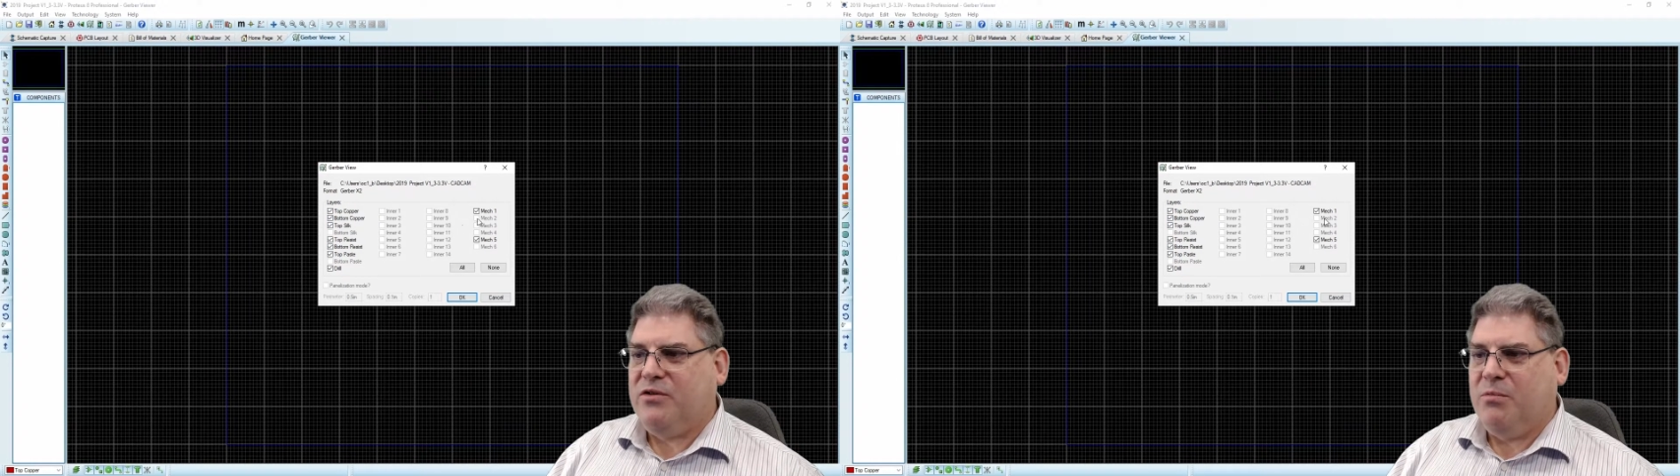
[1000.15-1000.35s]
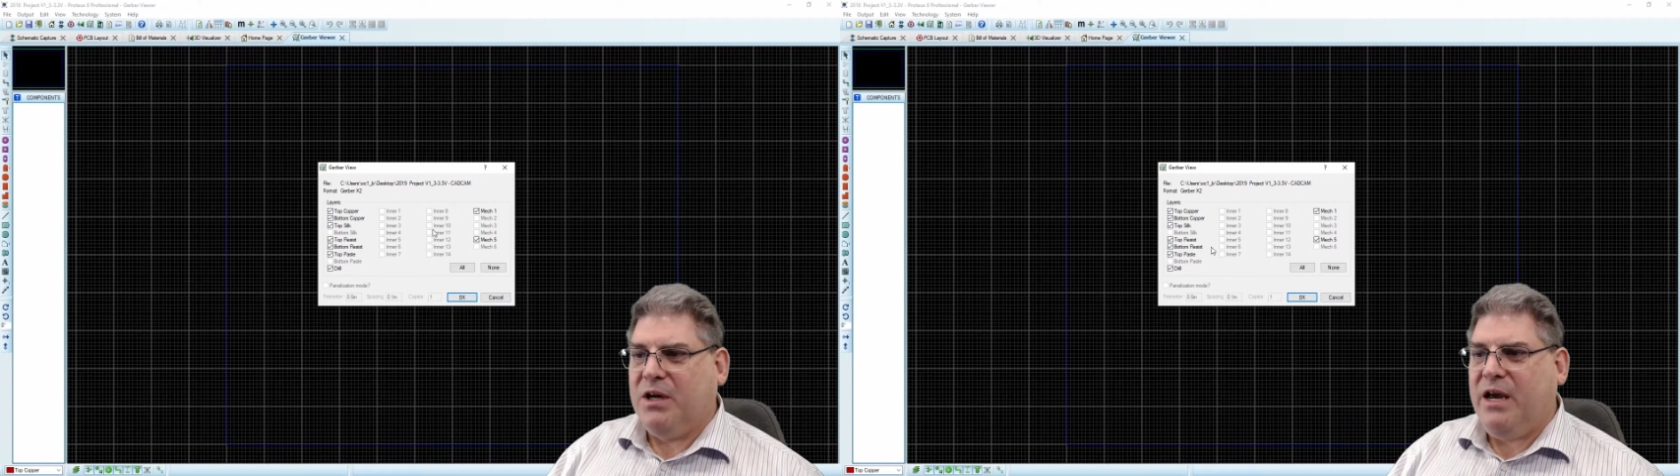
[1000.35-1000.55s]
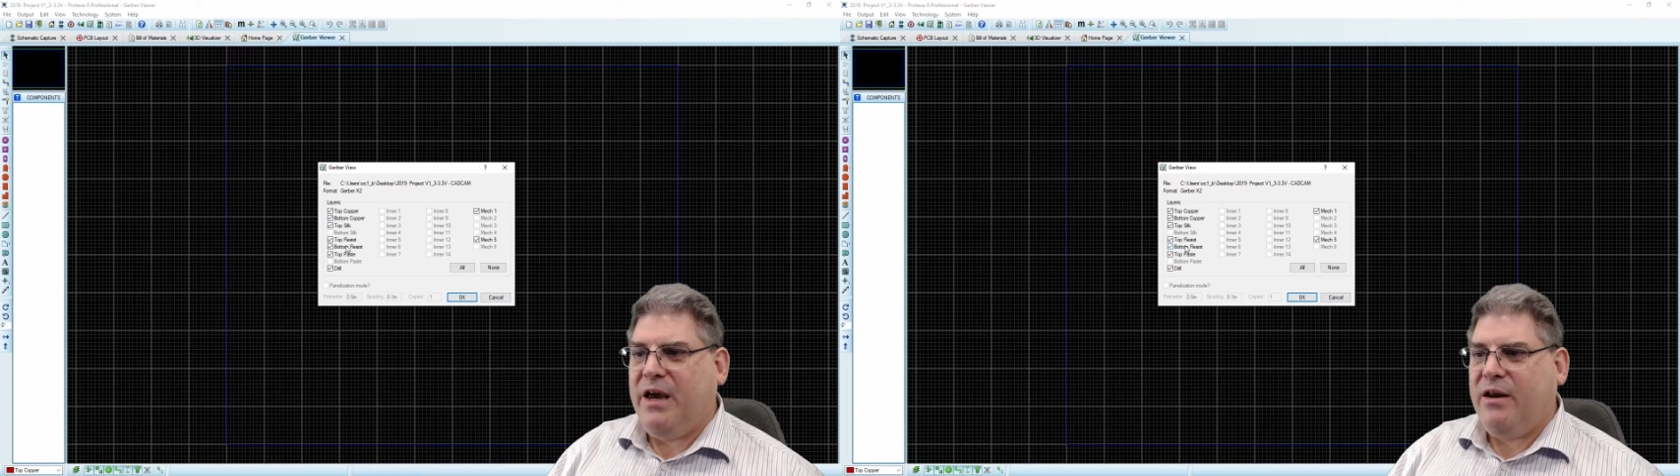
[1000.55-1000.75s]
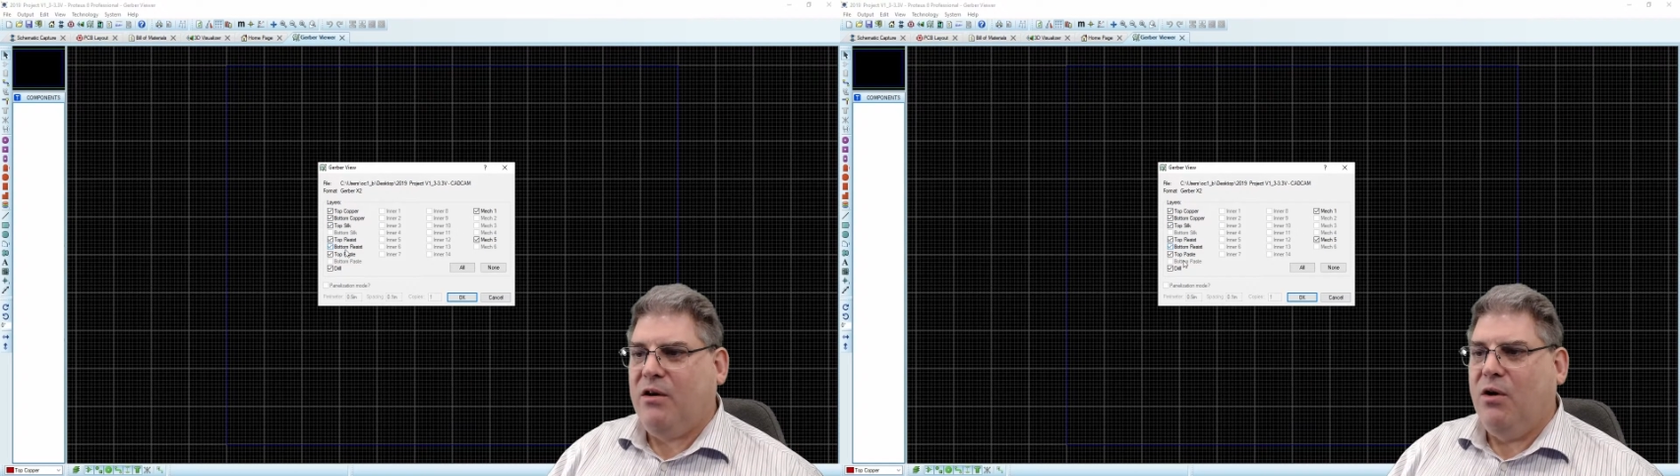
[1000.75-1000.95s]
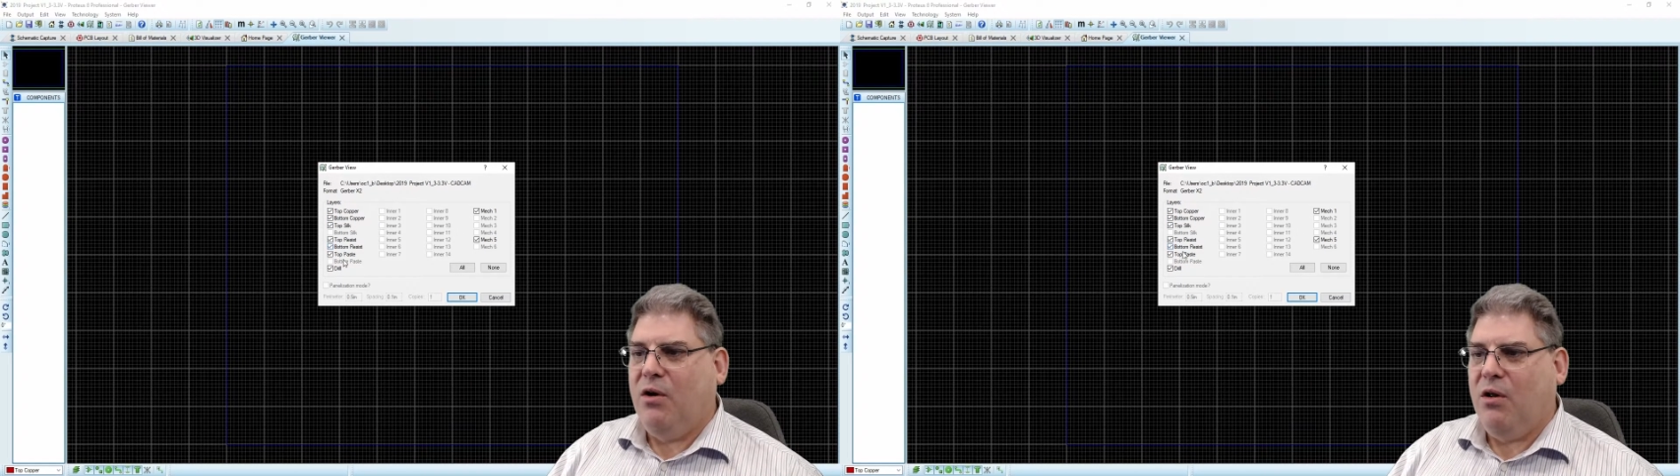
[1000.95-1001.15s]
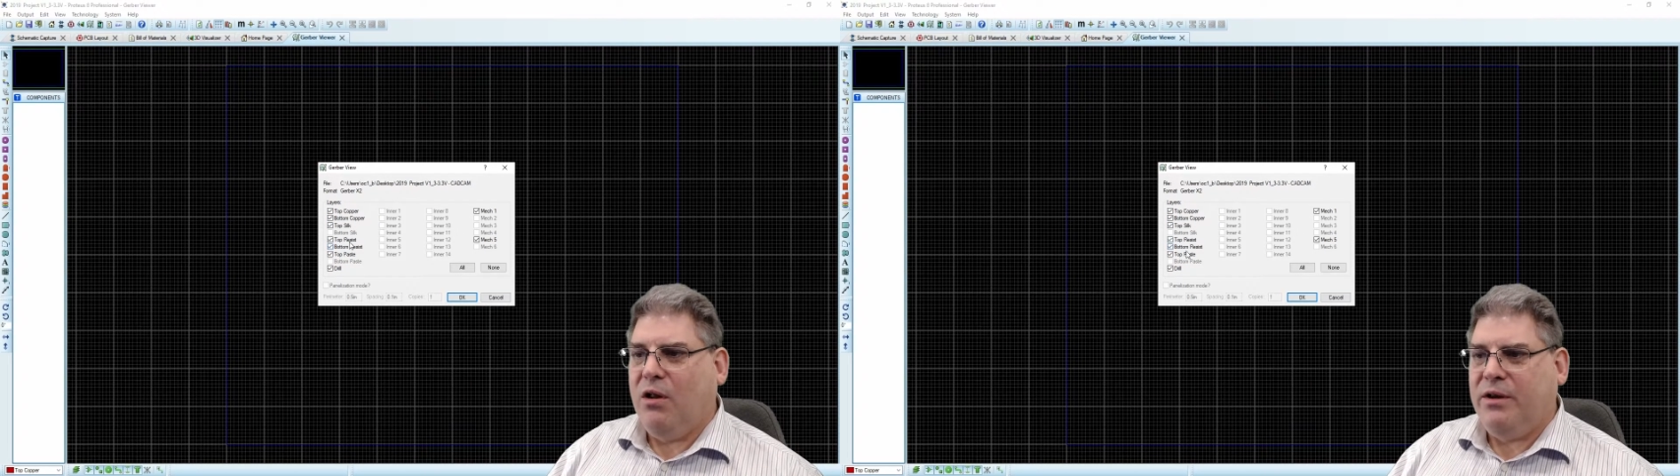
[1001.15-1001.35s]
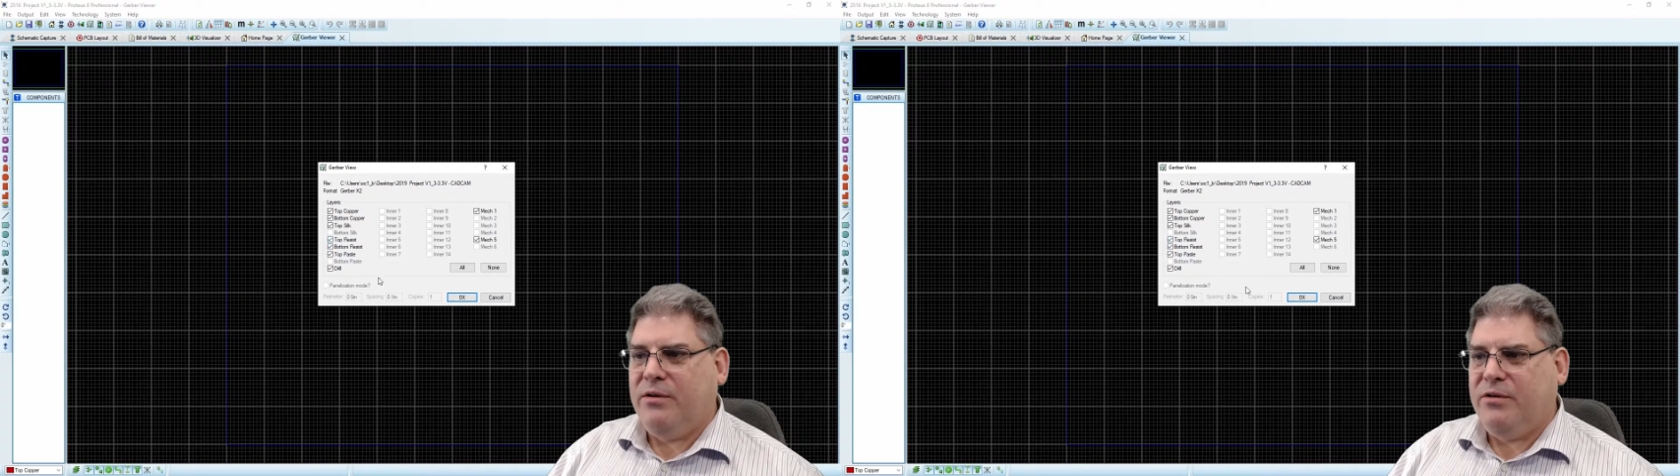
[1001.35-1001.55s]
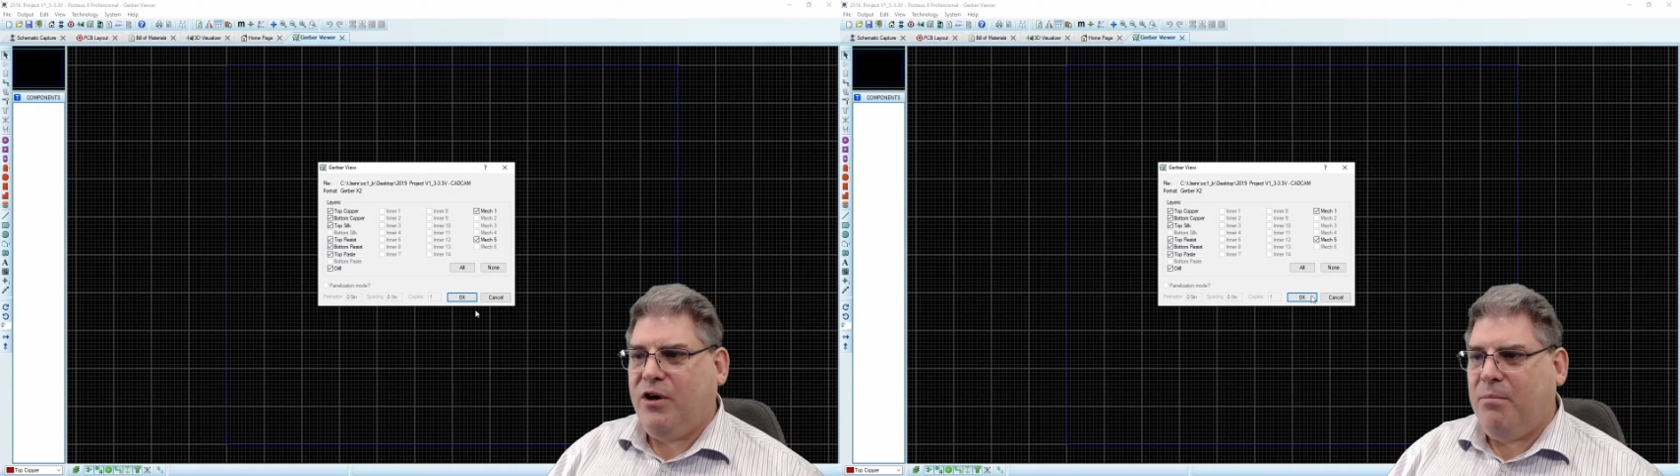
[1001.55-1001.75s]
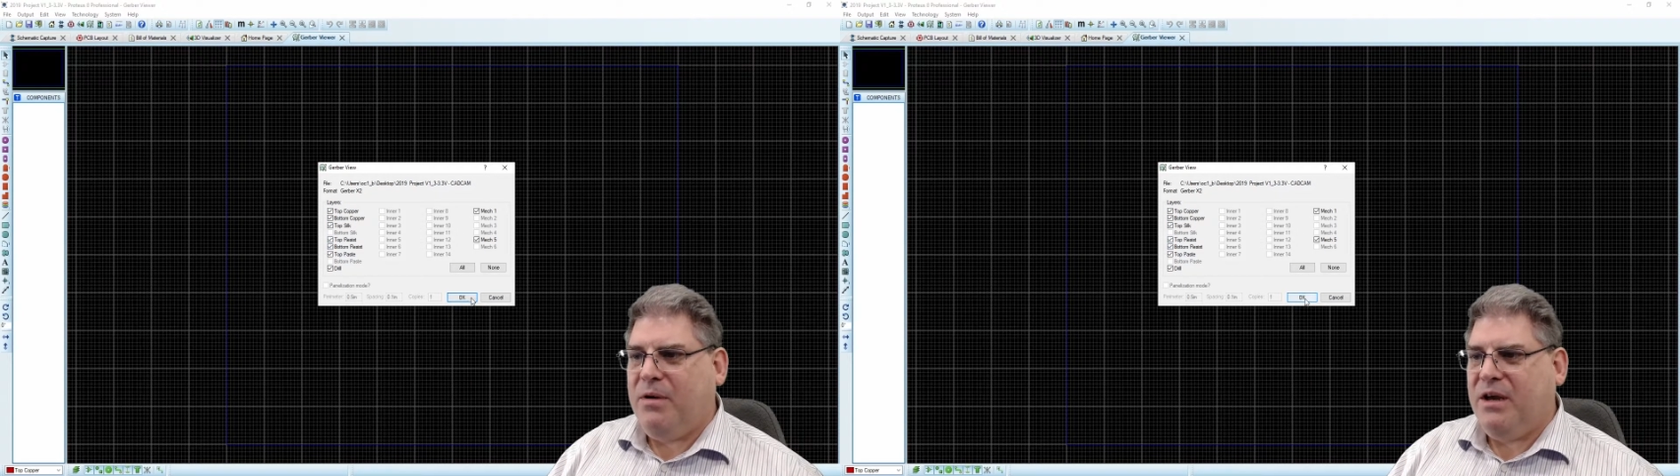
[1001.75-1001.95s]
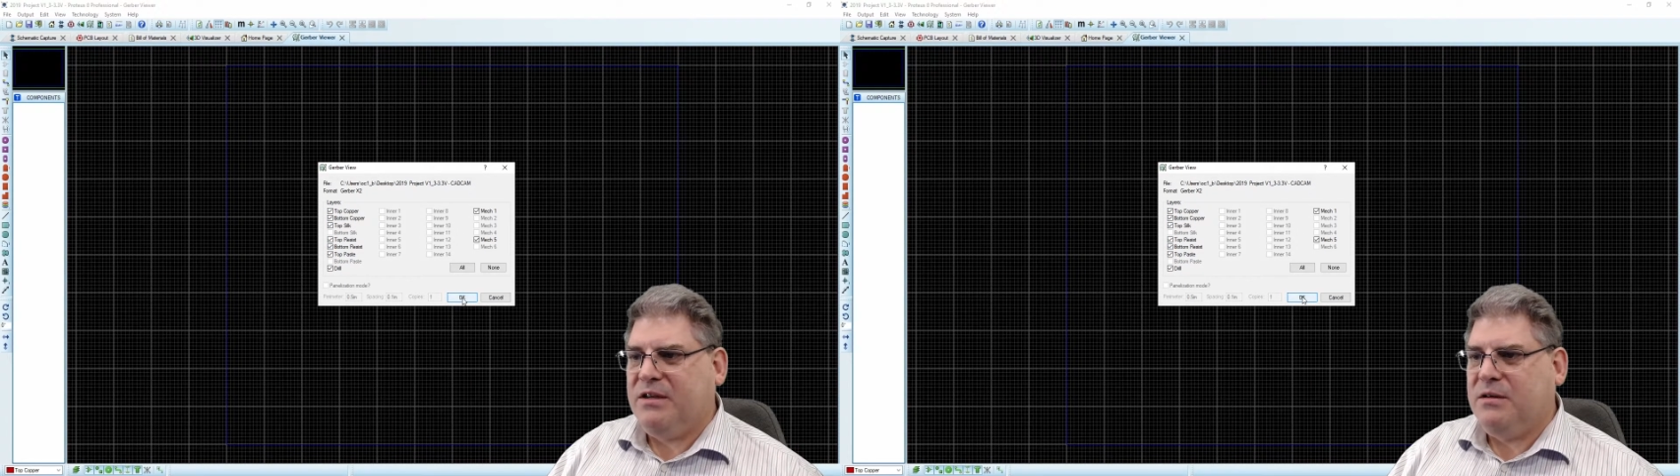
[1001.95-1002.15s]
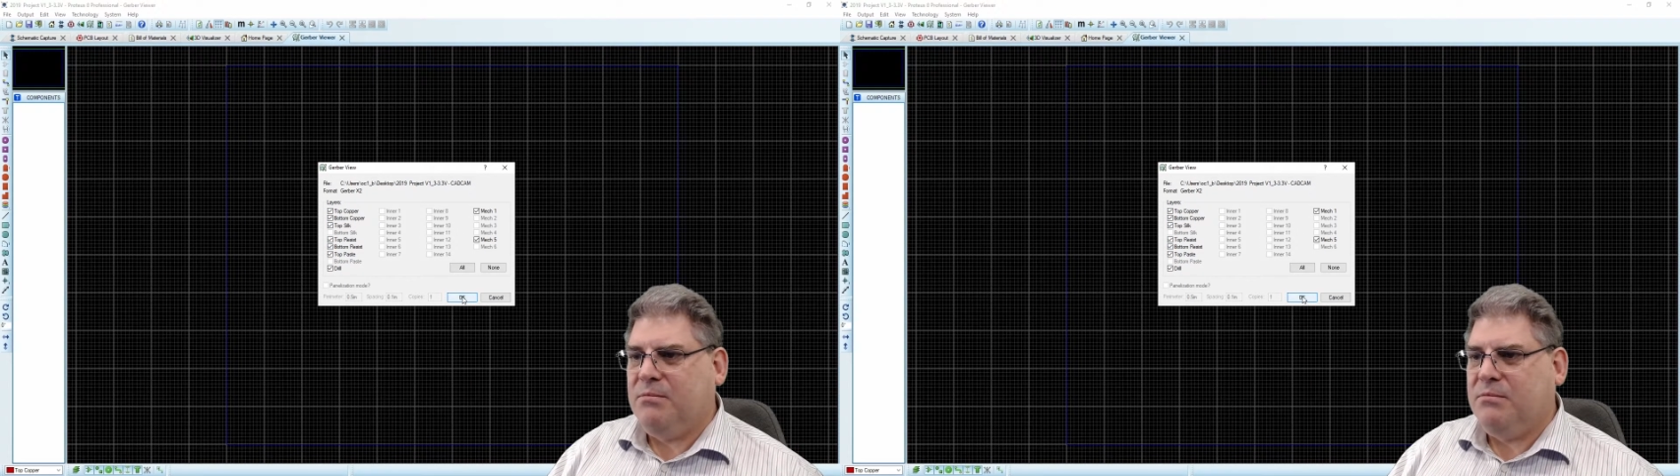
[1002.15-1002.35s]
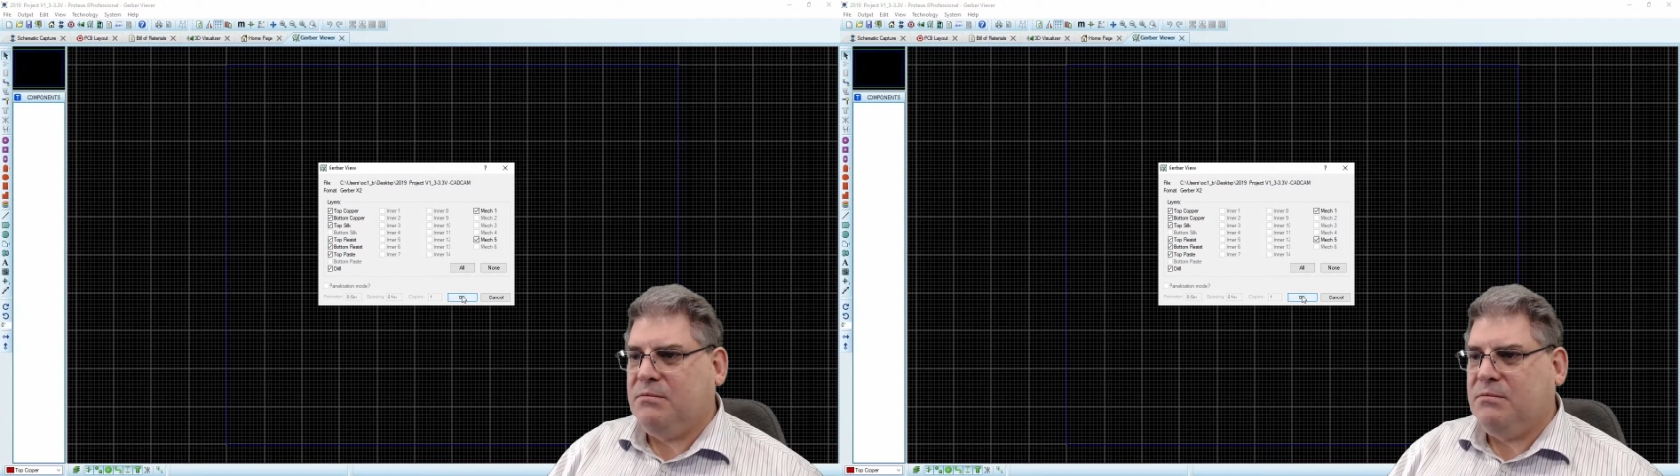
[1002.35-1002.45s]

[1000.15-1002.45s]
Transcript: So mechanical and top paste,